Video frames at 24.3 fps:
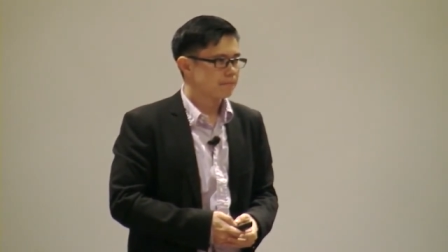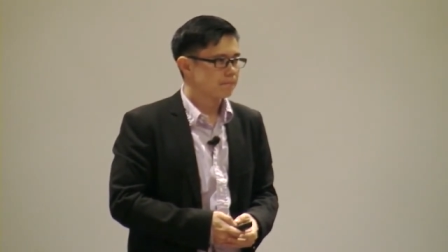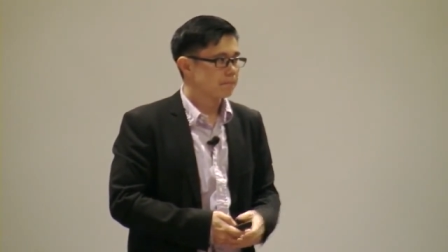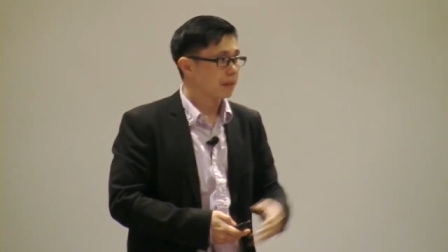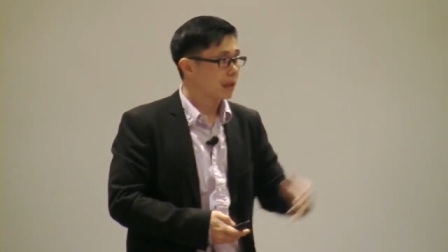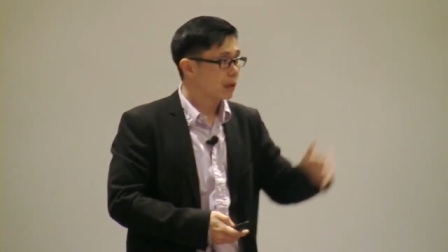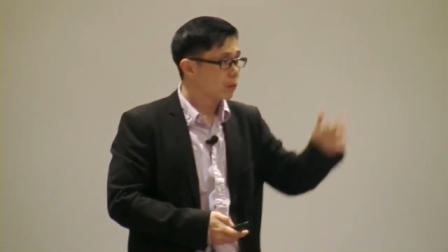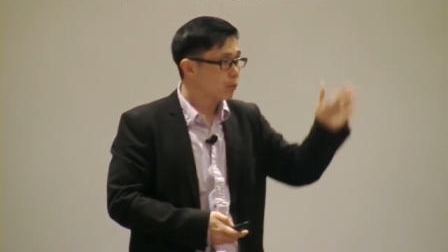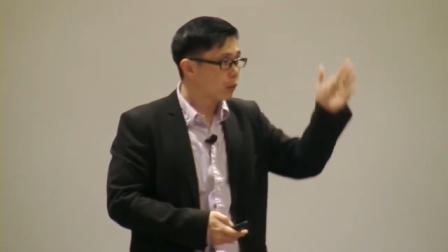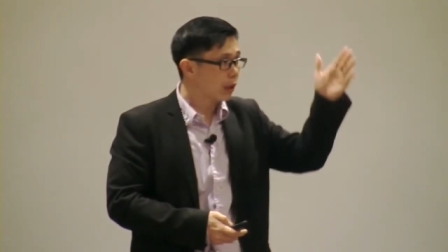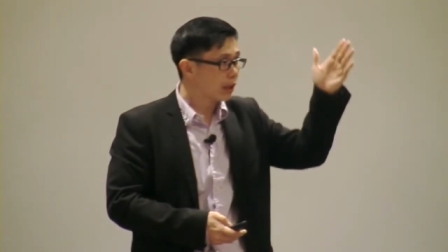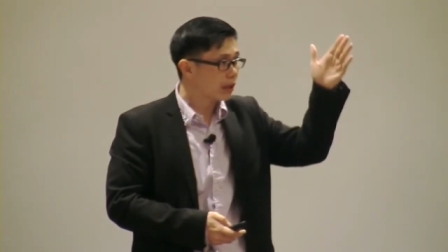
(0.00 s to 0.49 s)

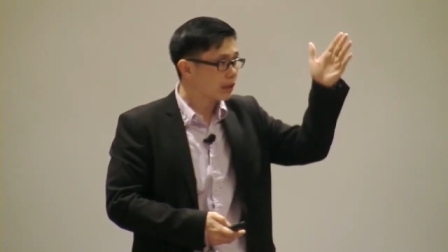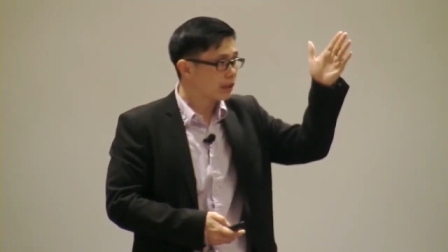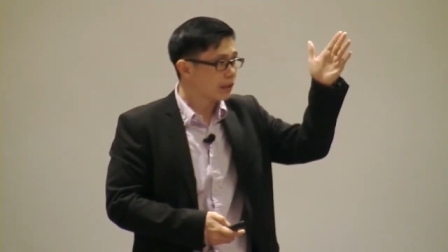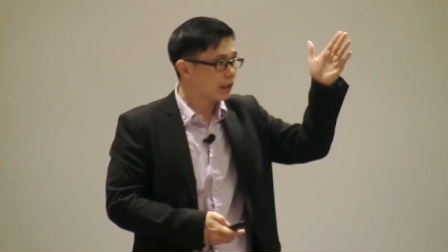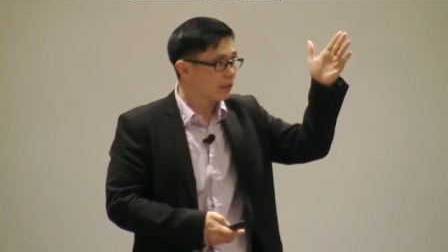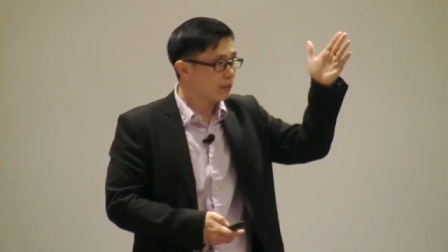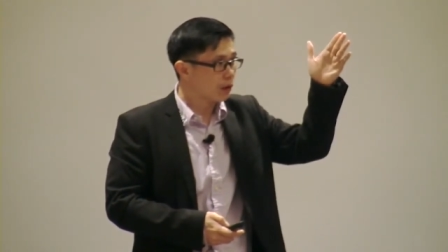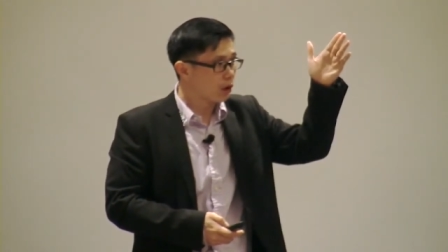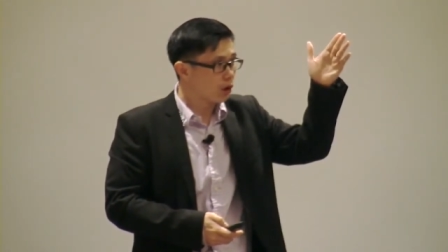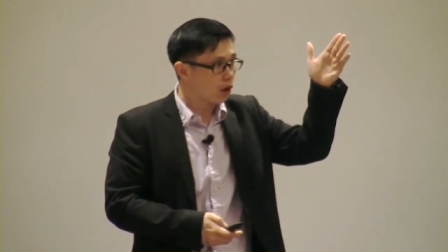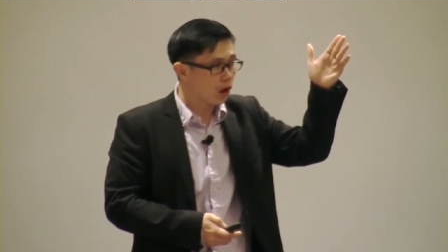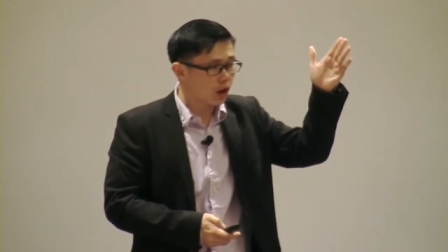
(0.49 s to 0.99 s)
But what
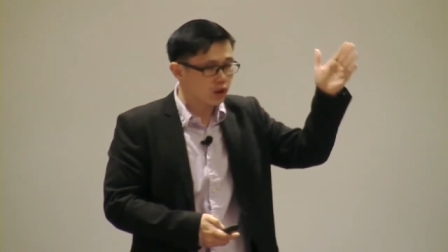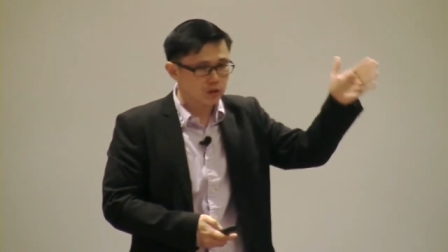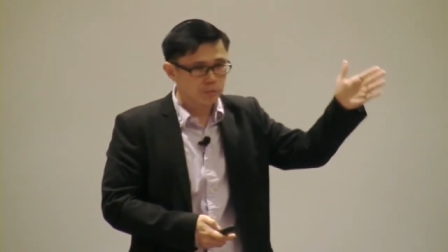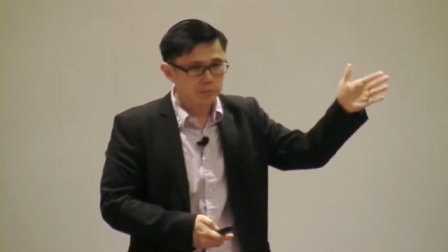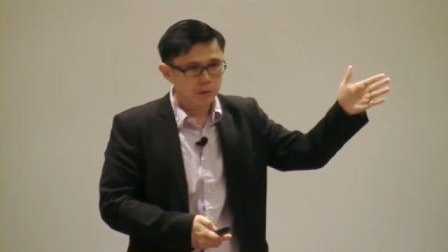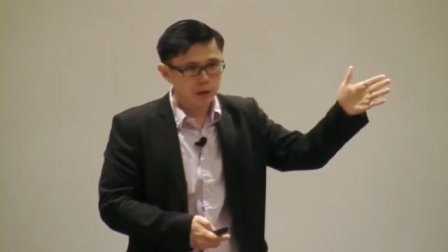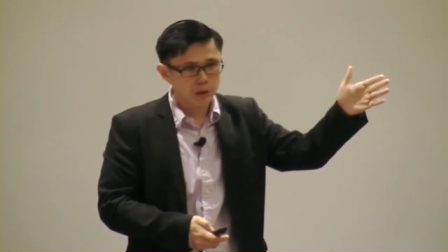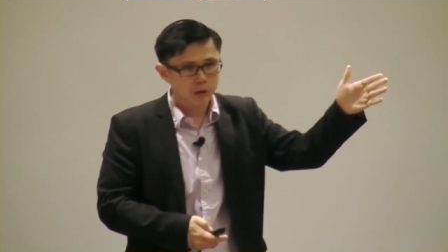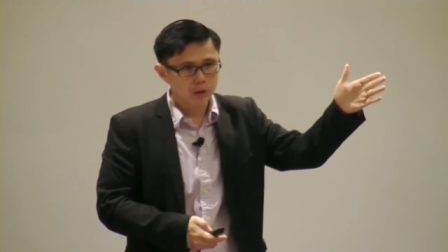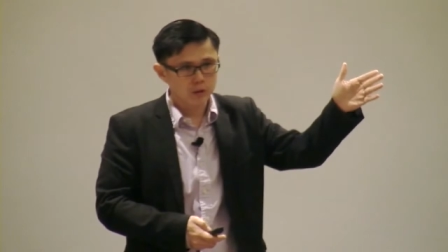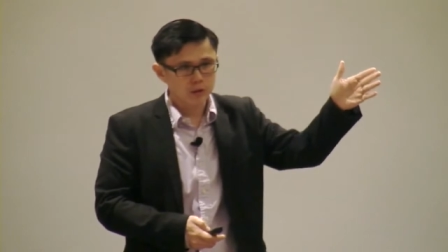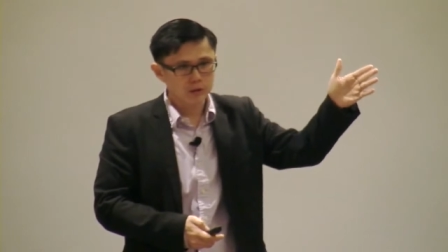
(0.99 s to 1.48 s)
the
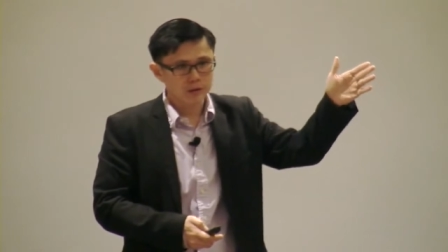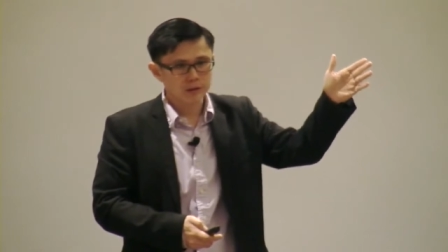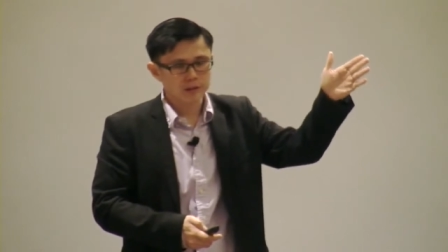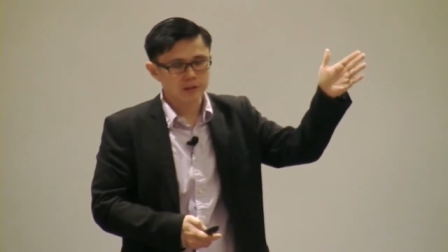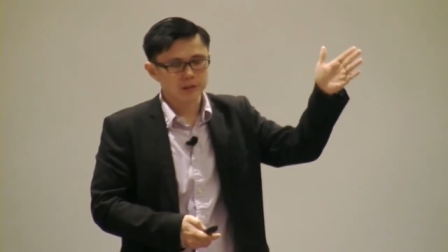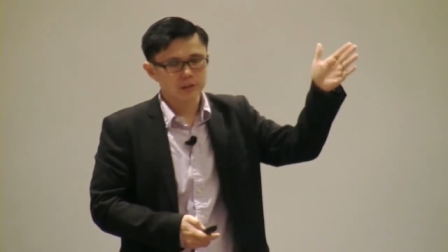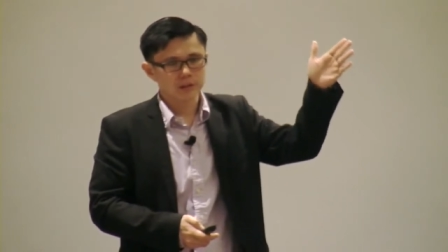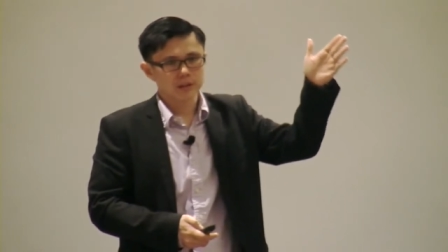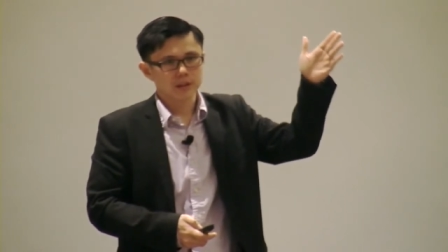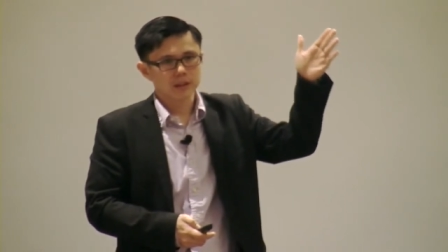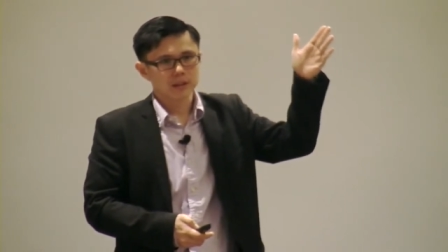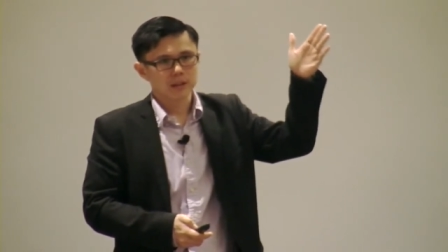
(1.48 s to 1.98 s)

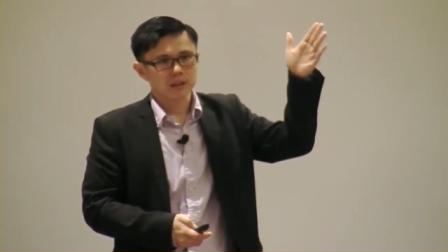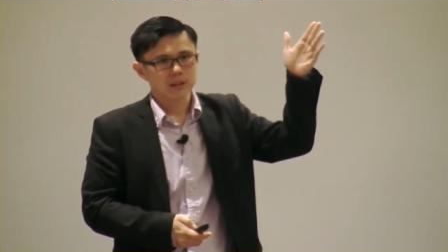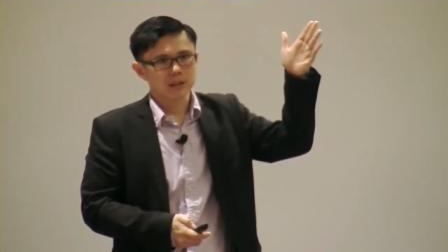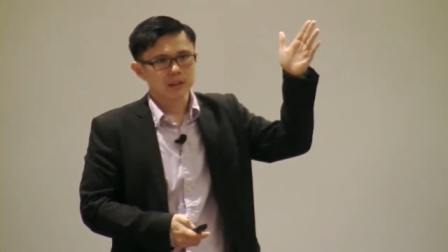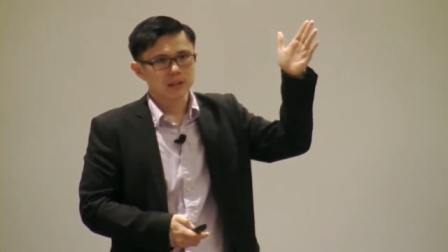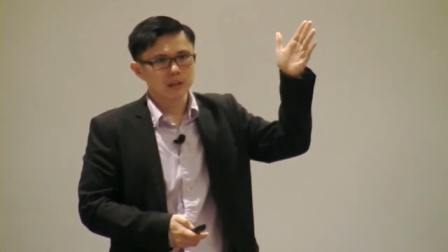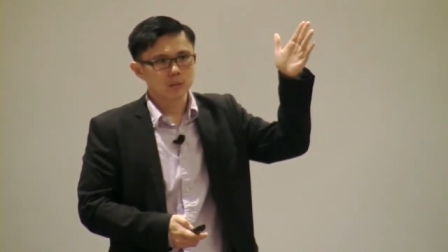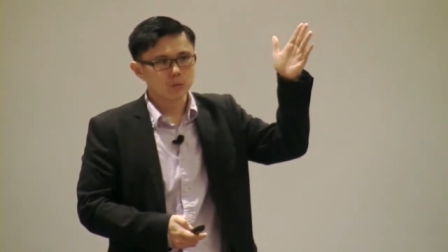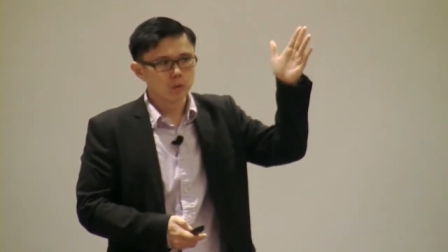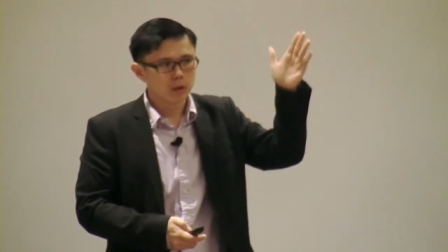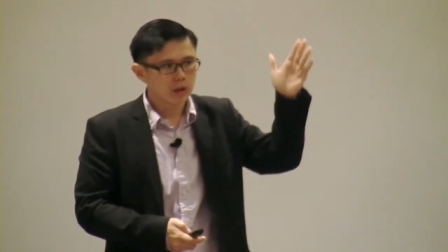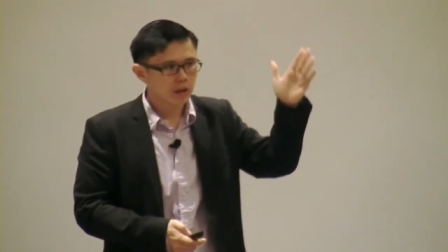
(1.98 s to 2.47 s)
Gospels,
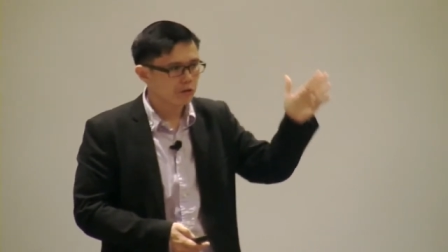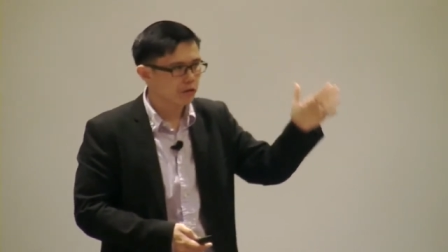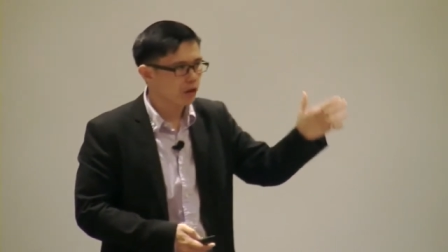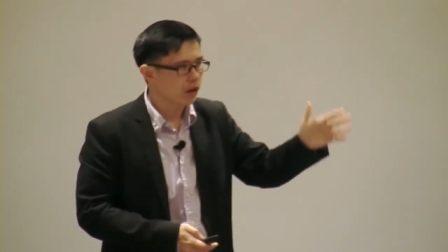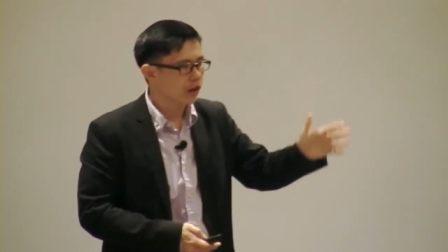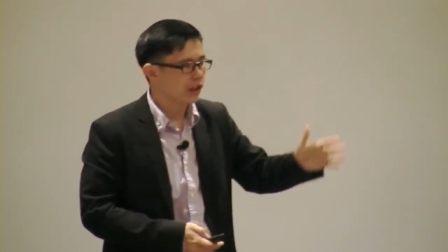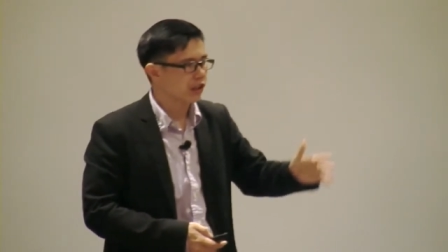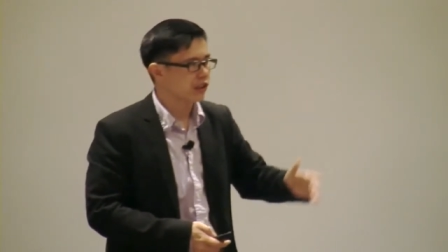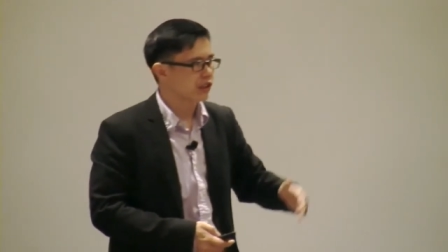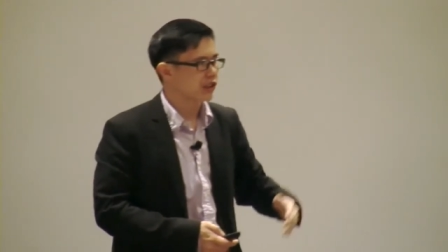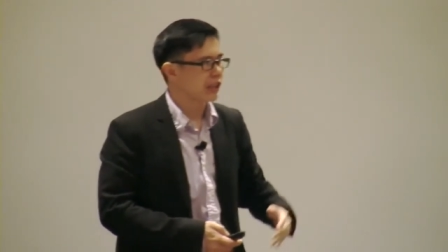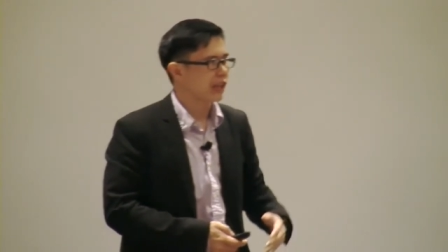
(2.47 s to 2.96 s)
the Word of
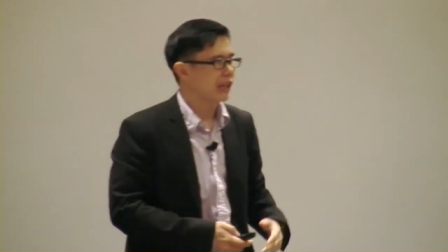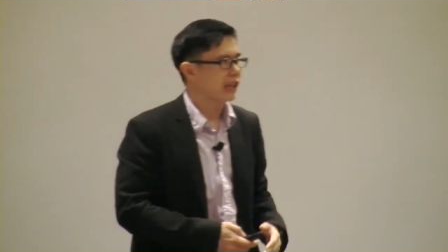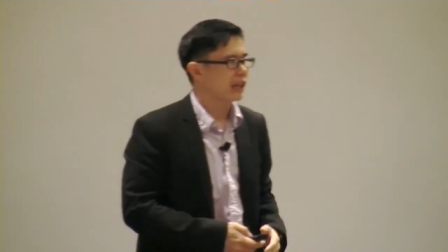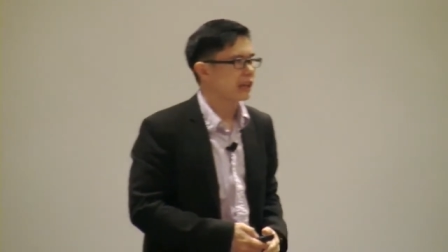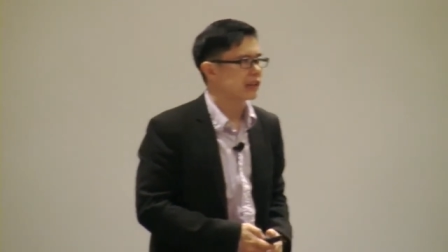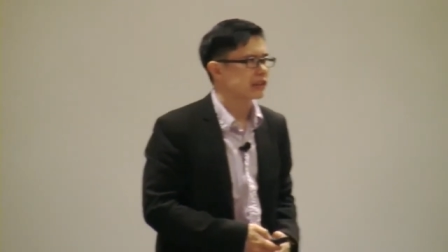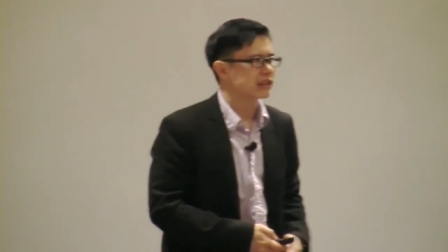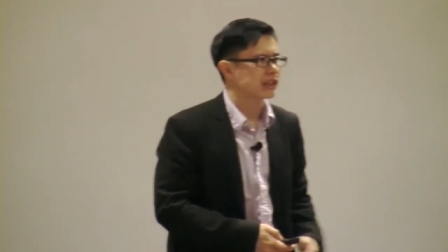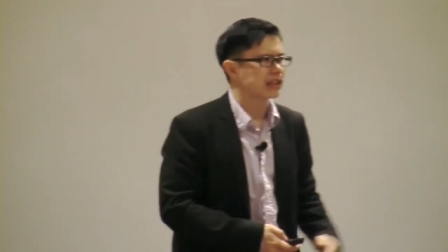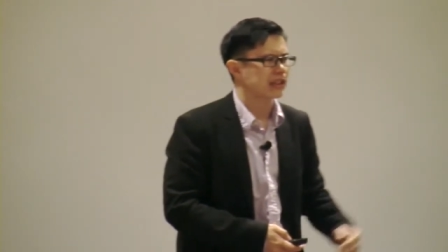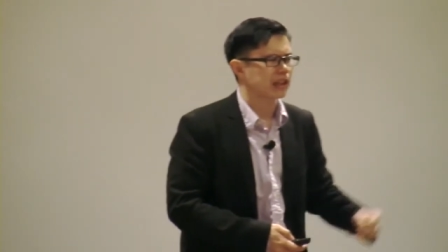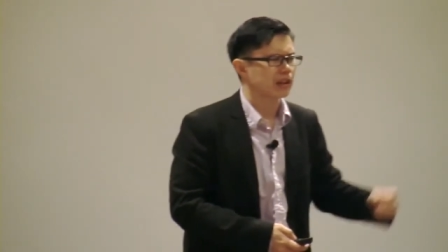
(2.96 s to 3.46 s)
God is saying
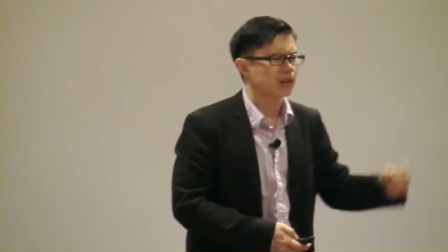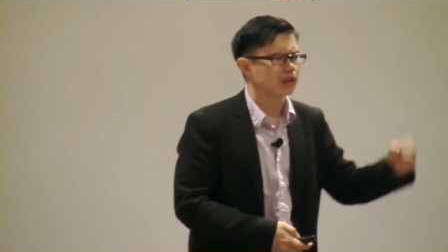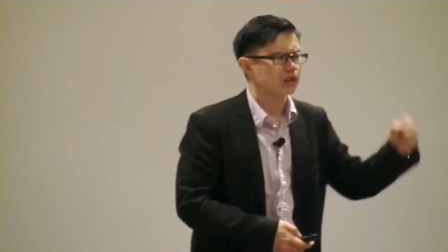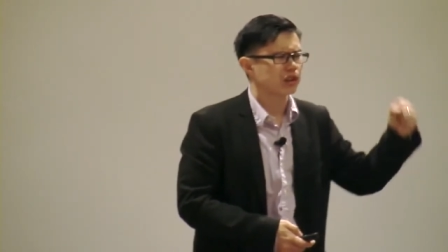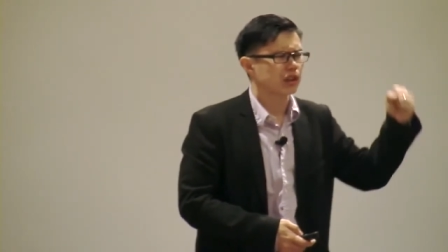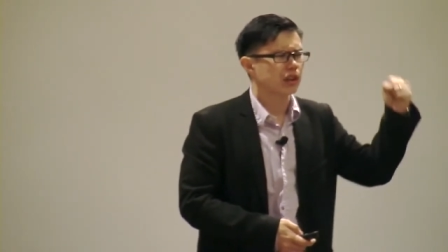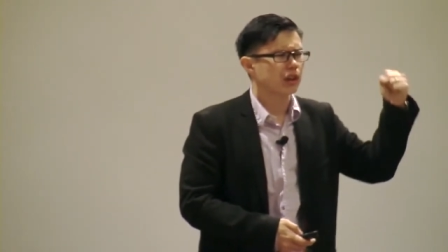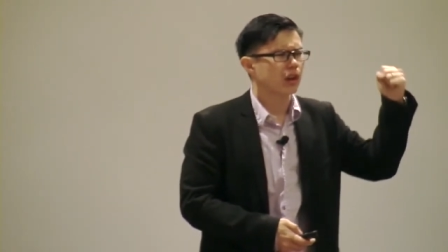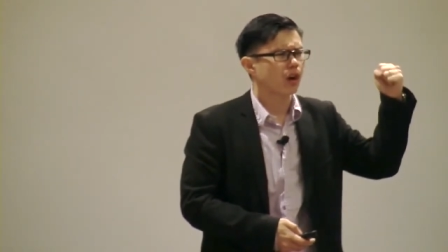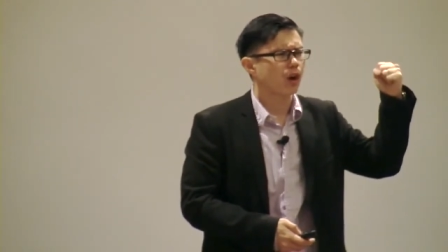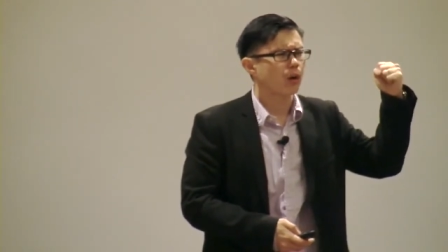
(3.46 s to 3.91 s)
is that there is an